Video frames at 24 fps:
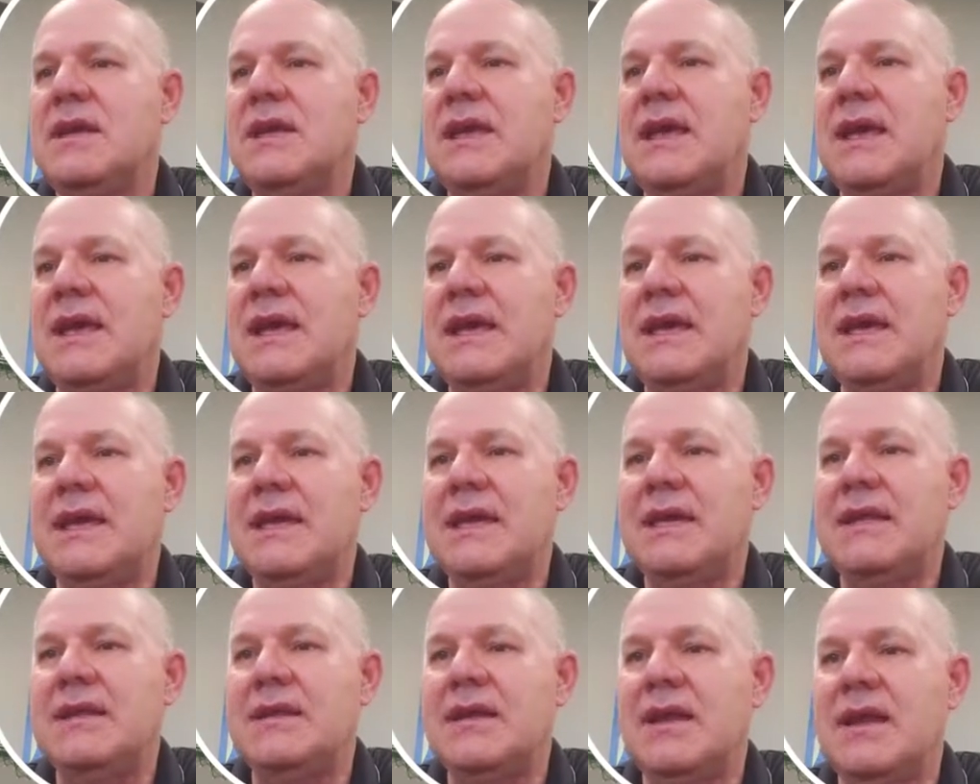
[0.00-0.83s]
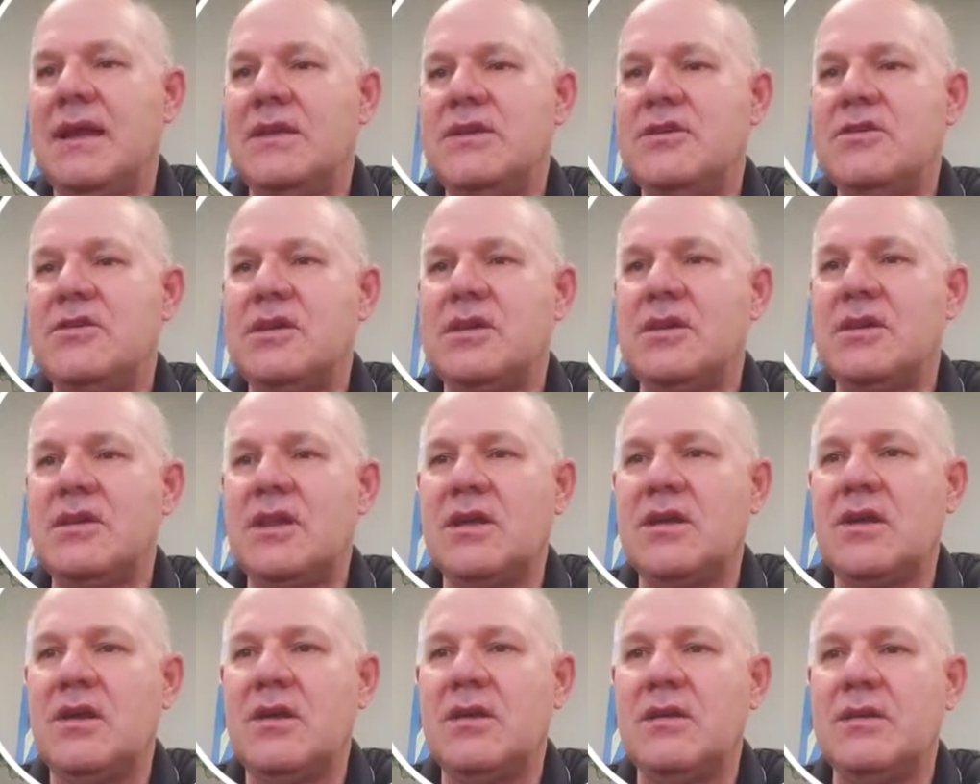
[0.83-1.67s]
And you can
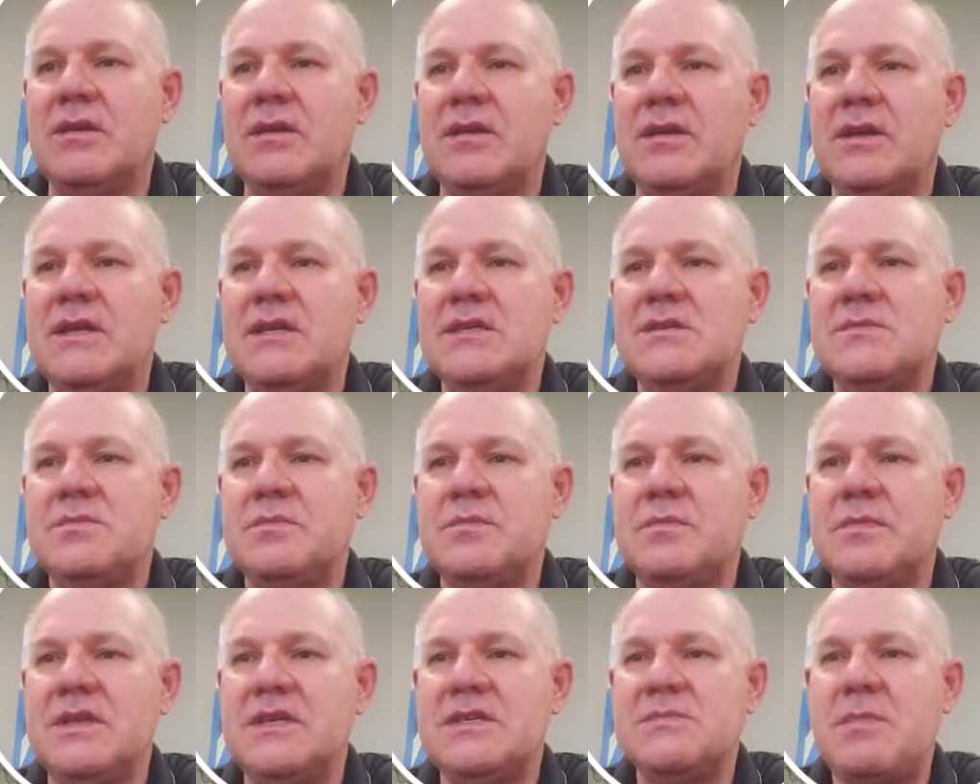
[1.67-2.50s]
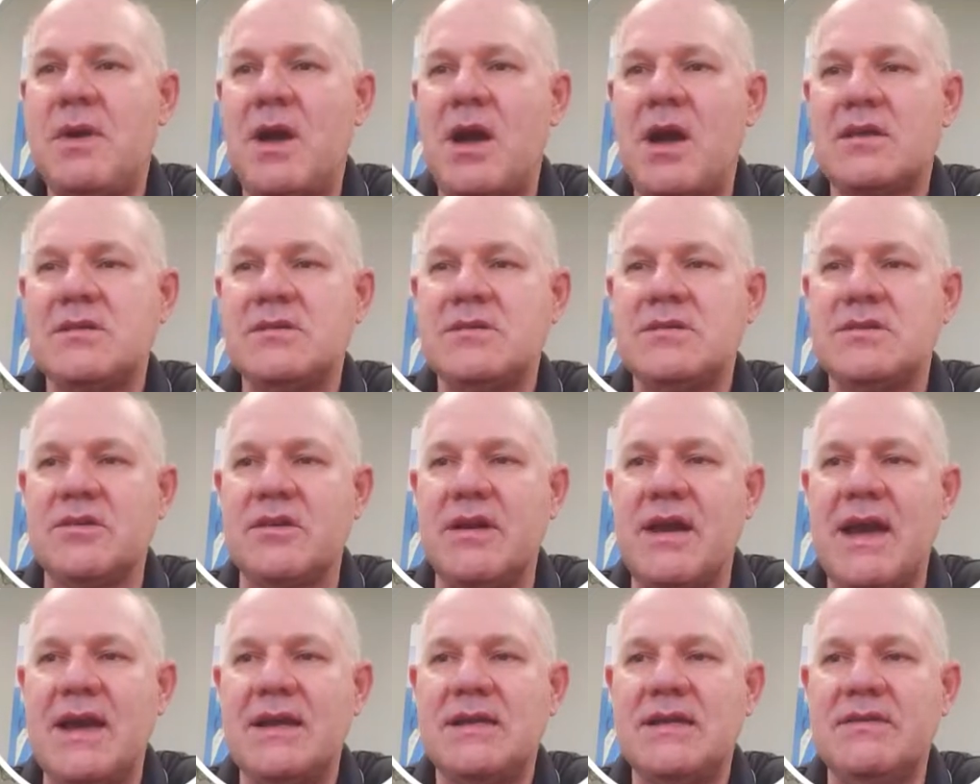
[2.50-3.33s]
click on these boxes are
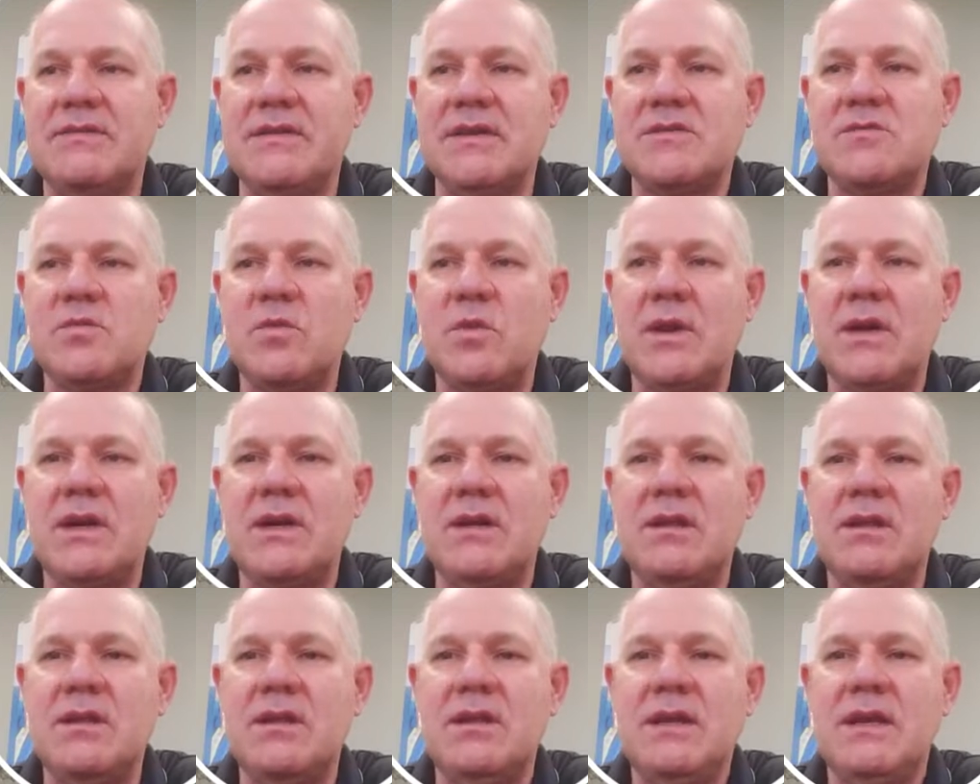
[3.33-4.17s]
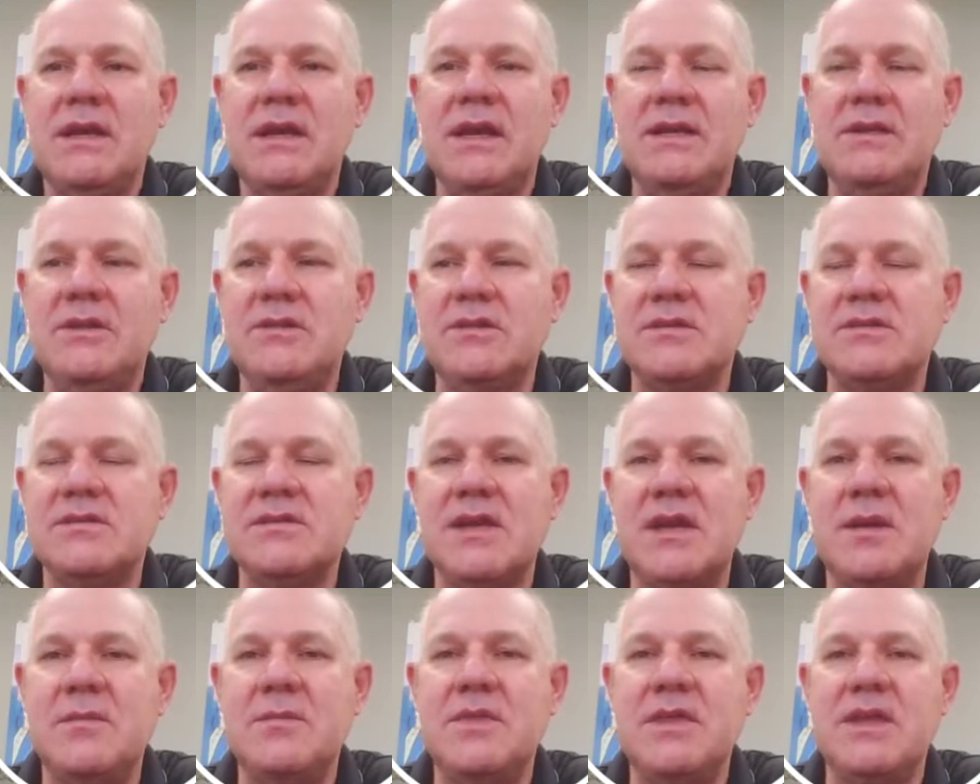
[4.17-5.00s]
active as well, and do the
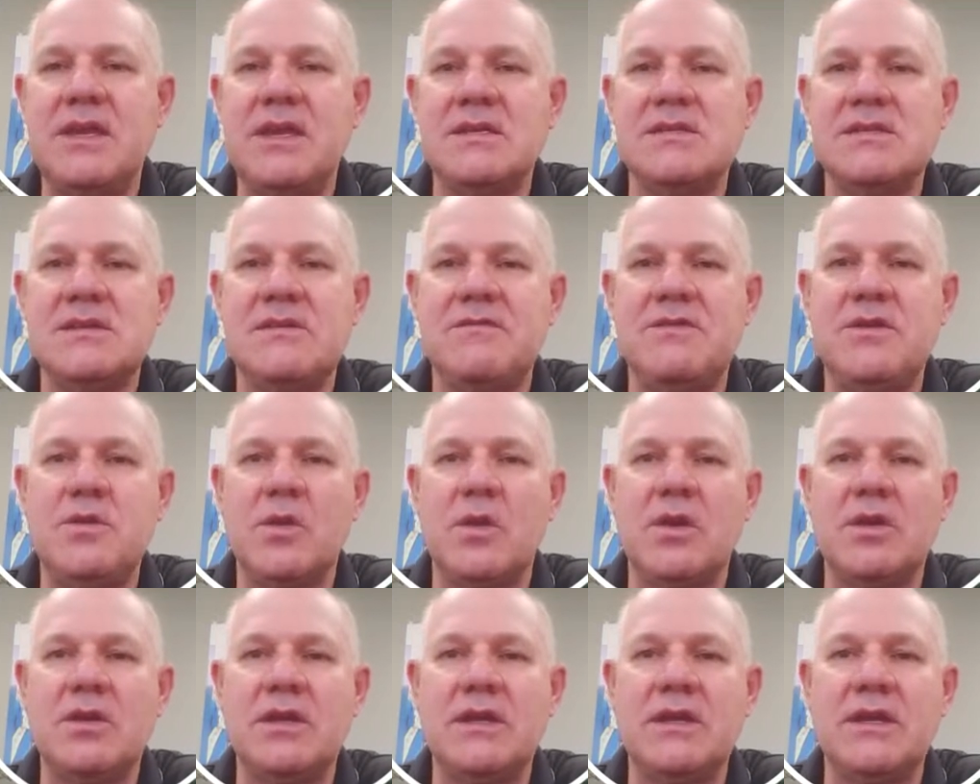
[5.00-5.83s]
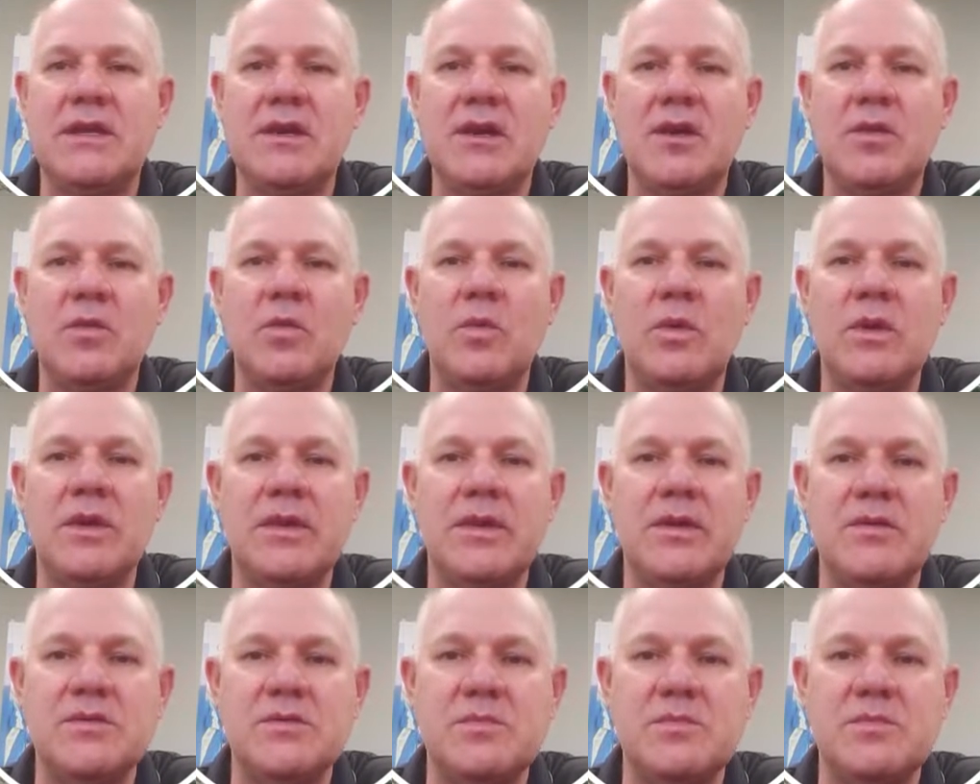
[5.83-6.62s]
same thing as if you were clicking on one of those